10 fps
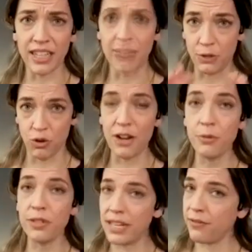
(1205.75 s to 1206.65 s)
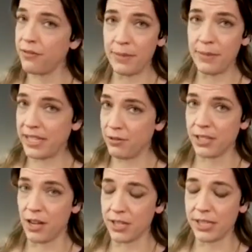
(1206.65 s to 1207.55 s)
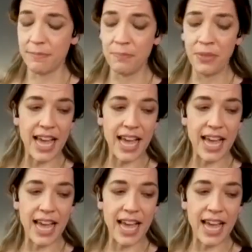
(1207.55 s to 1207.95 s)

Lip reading: Like, I'm trying to identify my secret sauce.